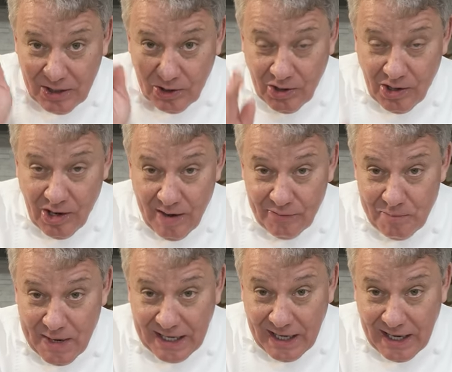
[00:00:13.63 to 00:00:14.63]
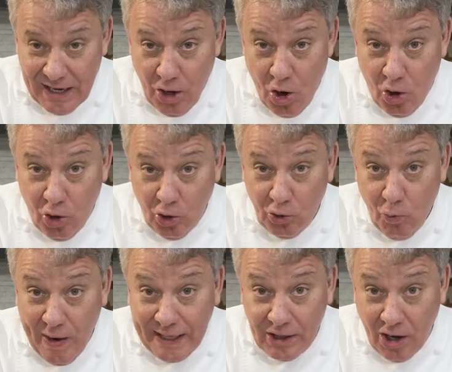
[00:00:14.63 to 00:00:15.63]
You're gonna love making it all
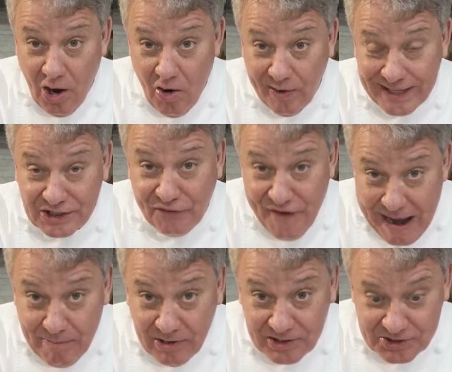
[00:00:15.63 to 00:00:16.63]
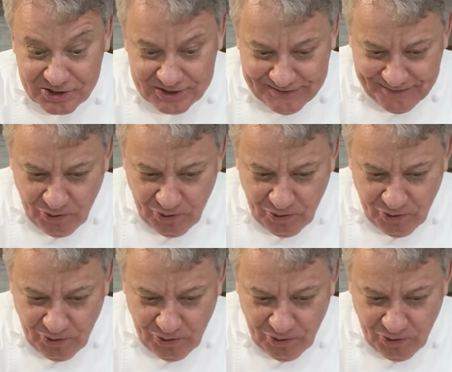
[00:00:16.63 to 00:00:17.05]
winter long. It's fabulous.